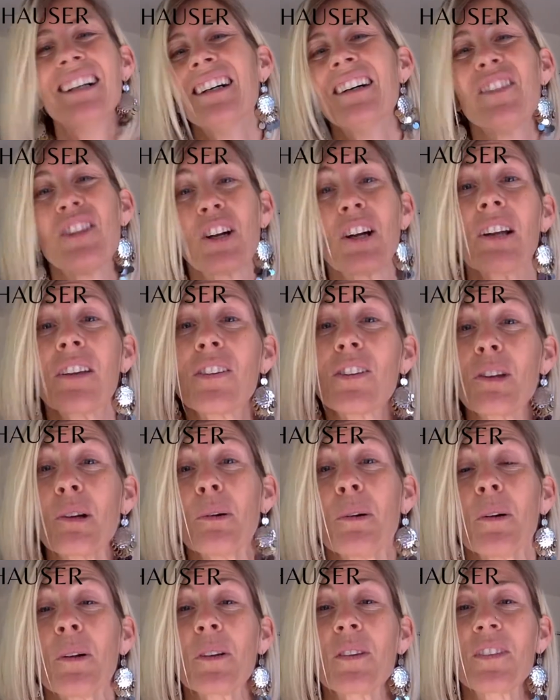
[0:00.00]
There is
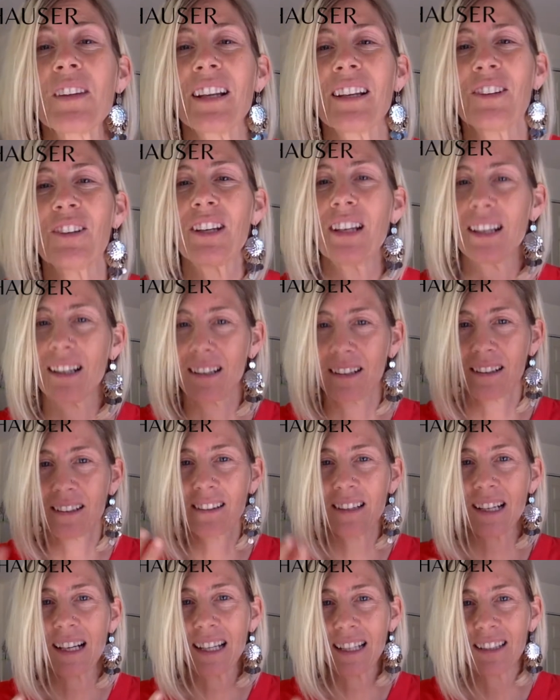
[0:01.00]
tools
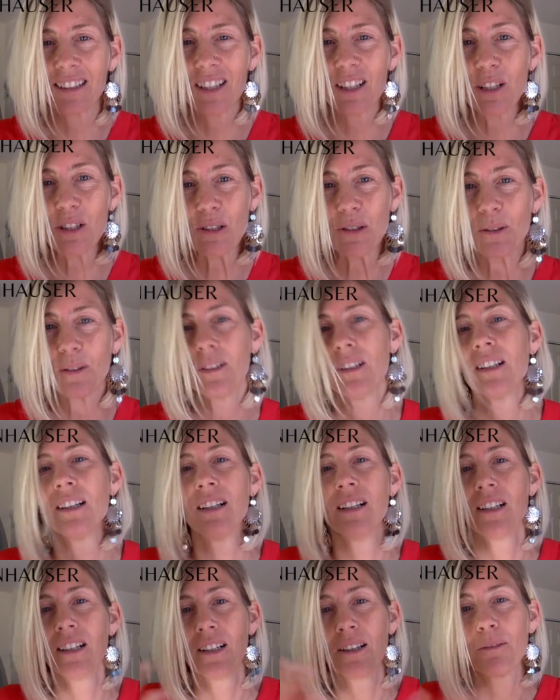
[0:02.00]
that I can teach you
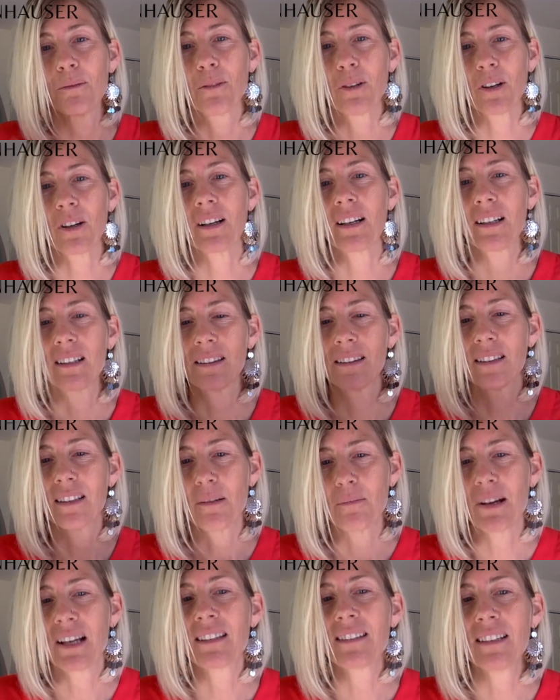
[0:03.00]
where
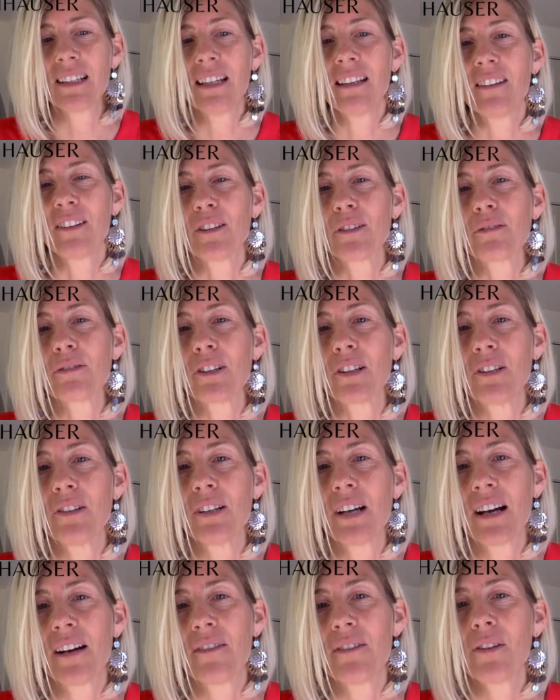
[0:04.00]
it makes it easier for you to
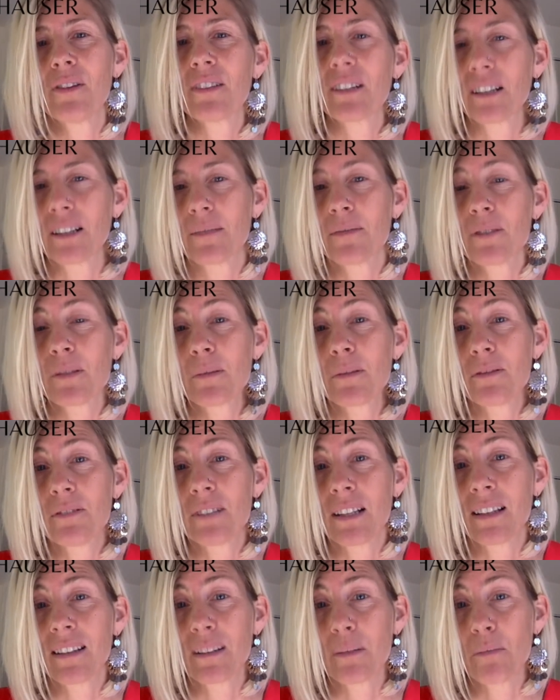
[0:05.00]
have those uncomfortable
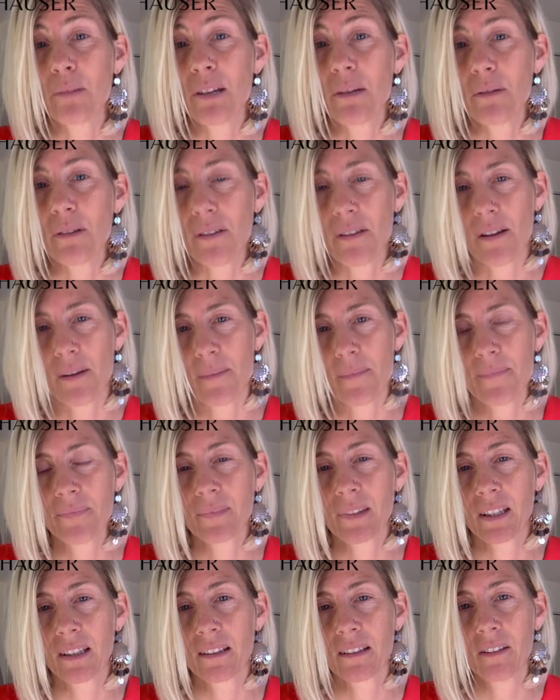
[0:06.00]
feelings and be with them.
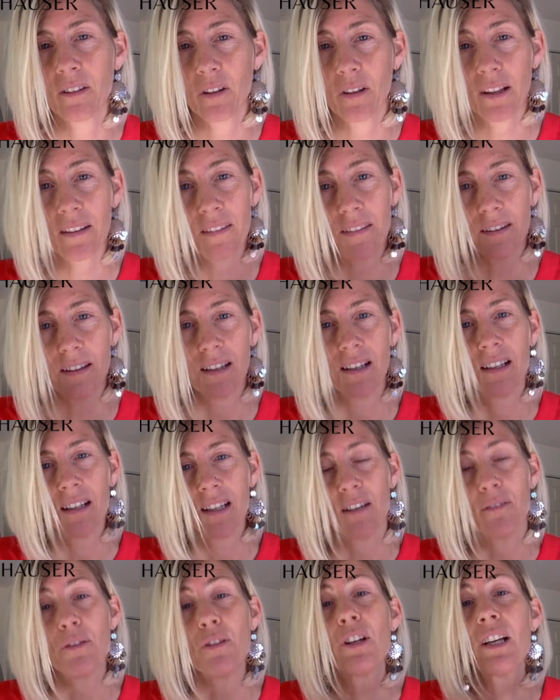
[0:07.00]
So
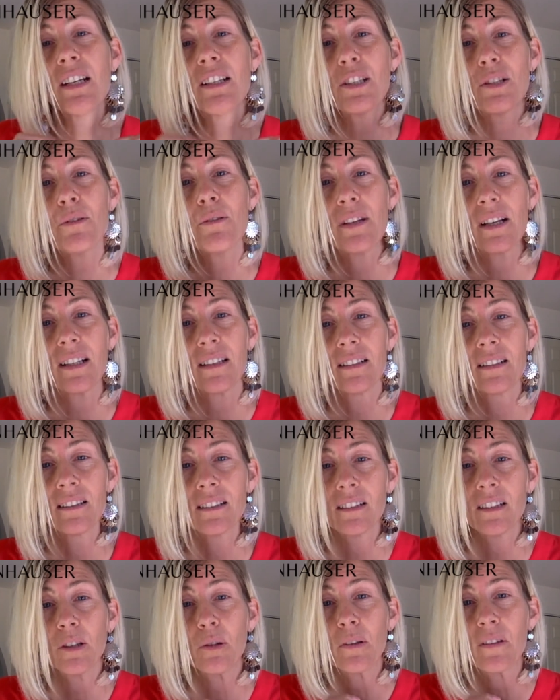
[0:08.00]
if you can do that,
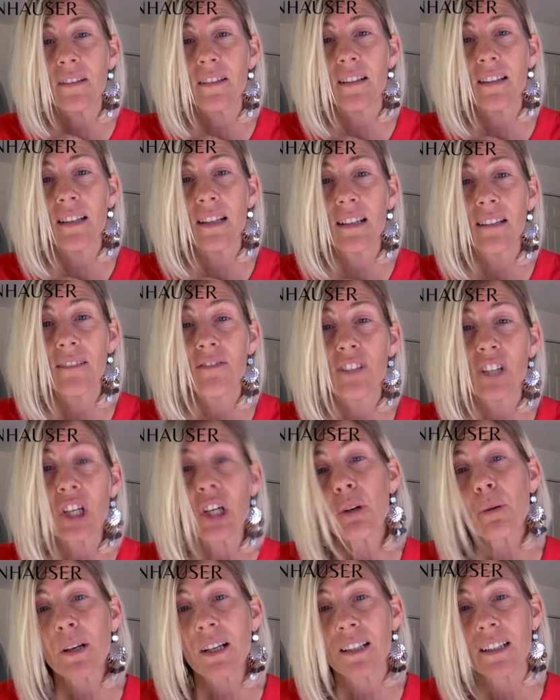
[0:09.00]
you'll see that very
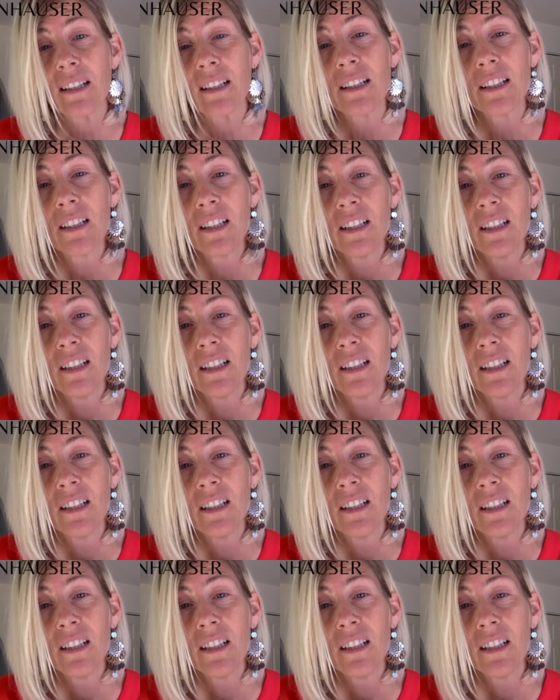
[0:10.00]
quickly